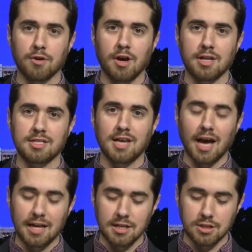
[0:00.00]
God's
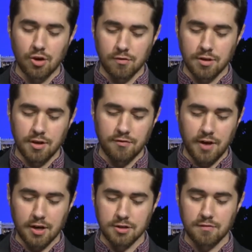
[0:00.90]
guidance over the
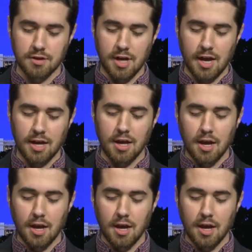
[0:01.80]
affairs of the day.